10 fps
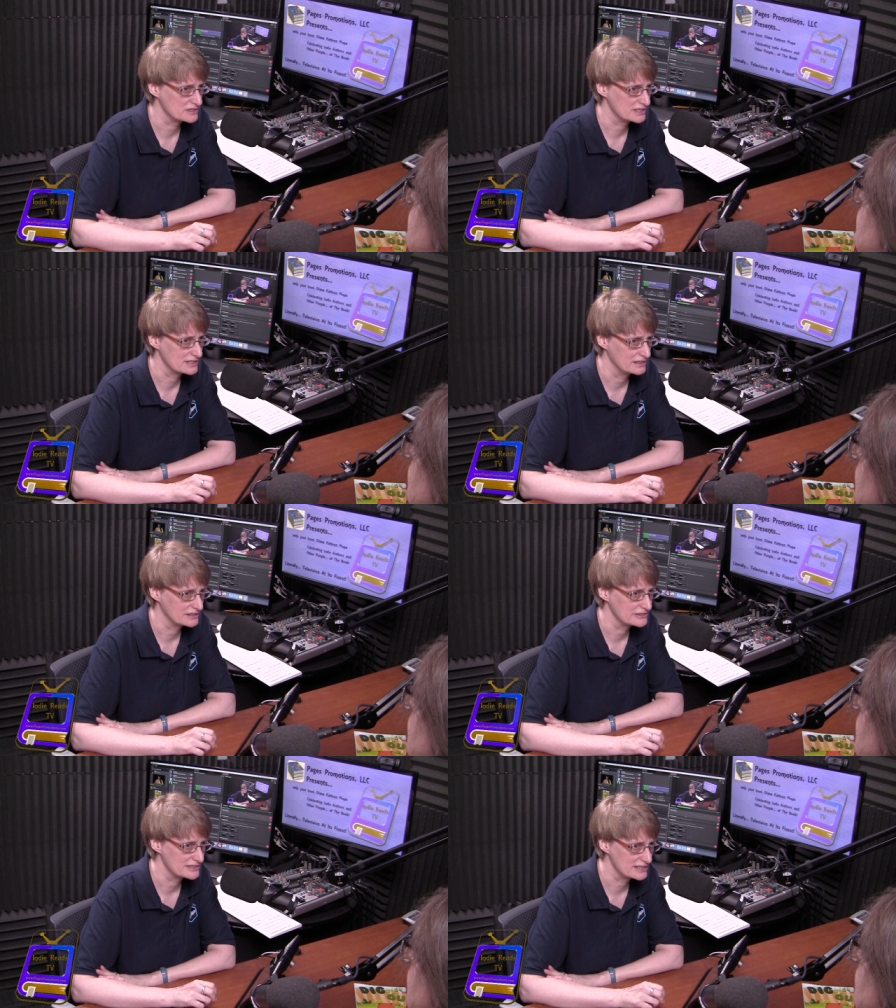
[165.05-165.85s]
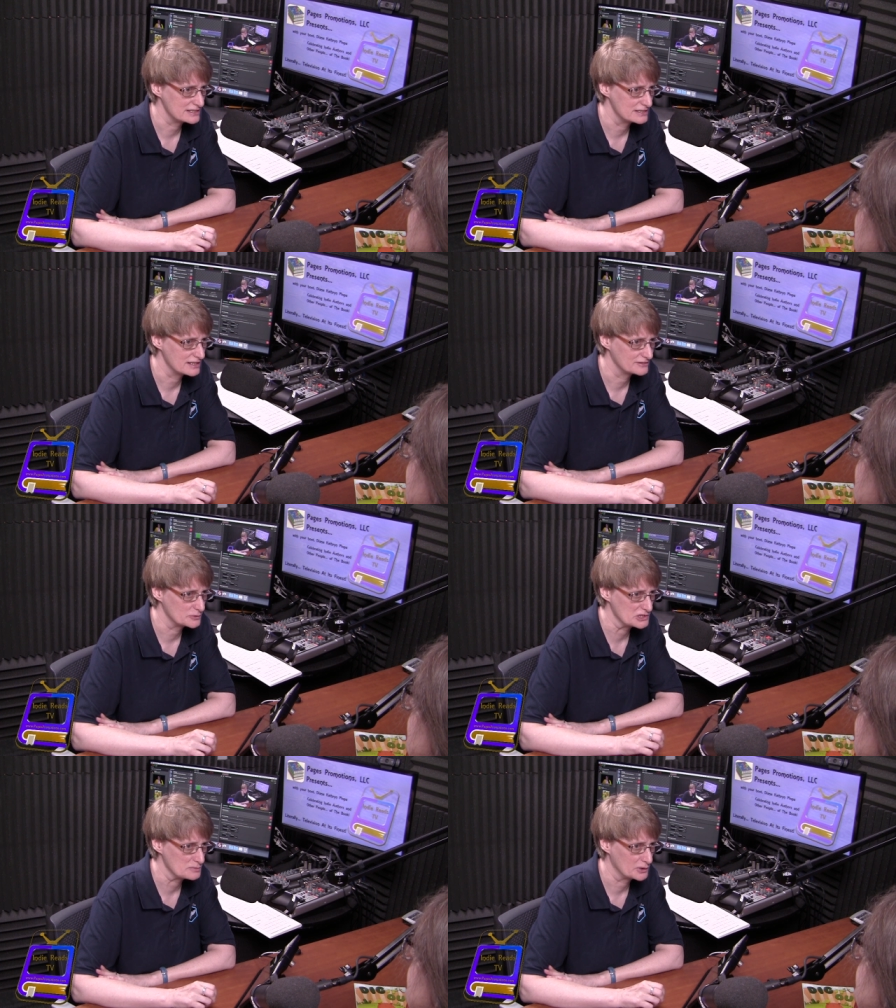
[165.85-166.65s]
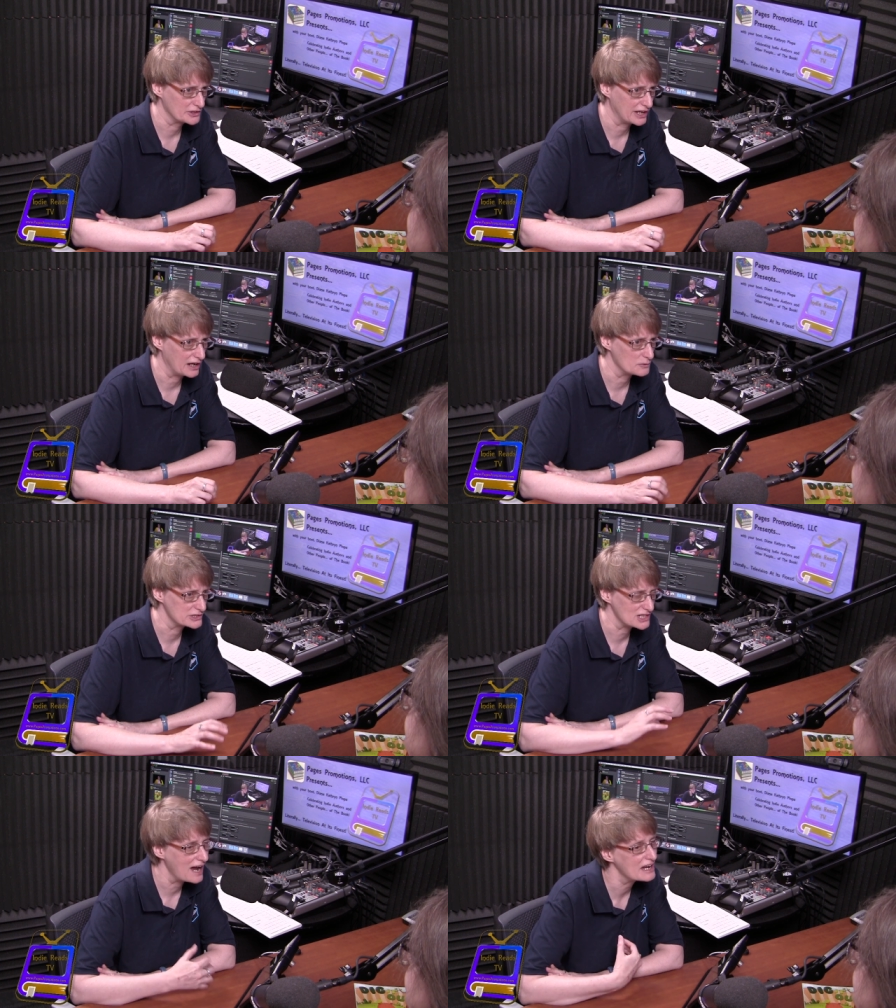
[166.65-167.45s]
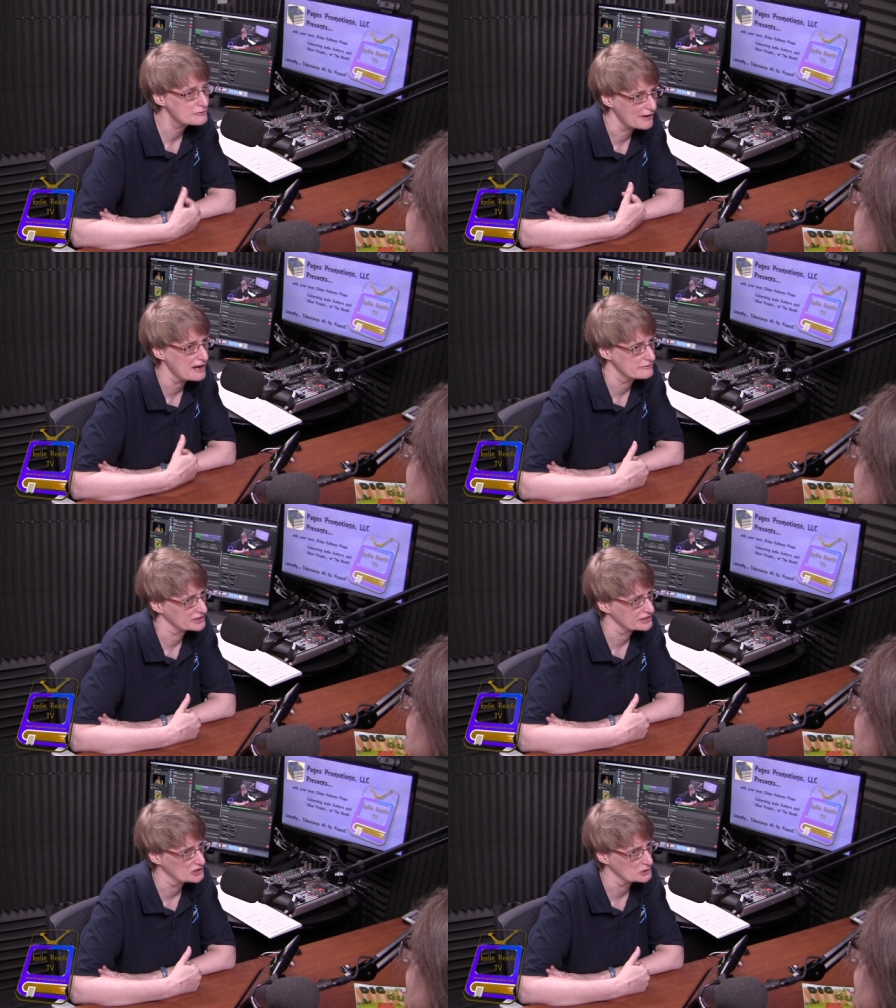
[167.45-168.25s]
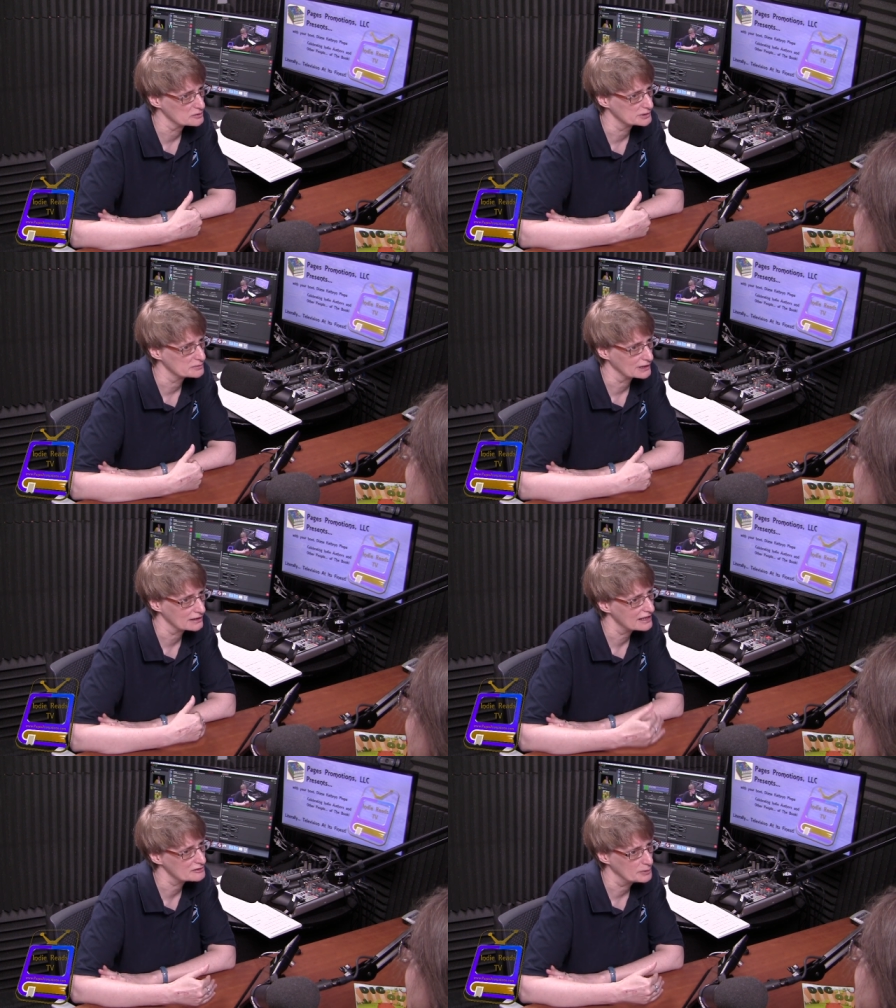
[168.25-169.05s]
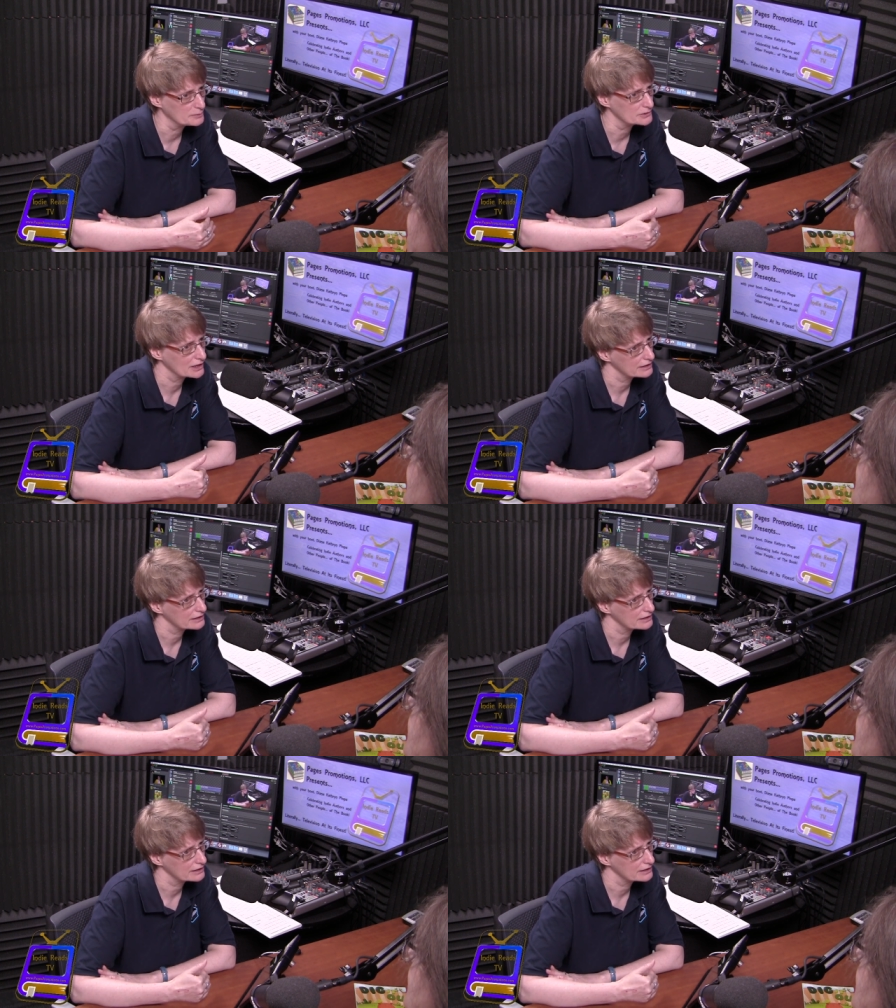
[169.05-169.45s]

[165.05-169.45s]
1667 words per day, which I find very doable, but a lot of people kind